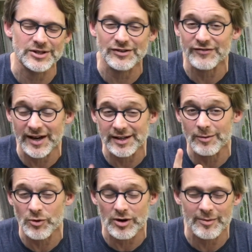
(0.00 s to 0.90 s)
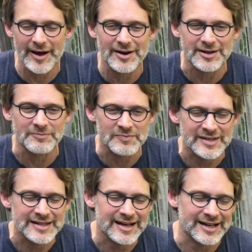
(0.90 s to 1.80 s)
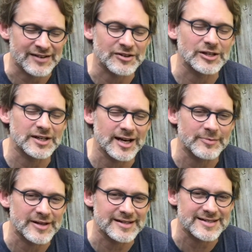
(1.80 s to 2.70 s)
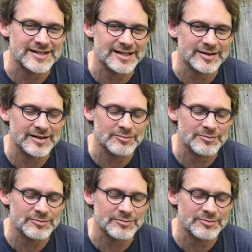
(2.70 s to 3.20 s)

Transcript: You can find out more about him if you look up his uh,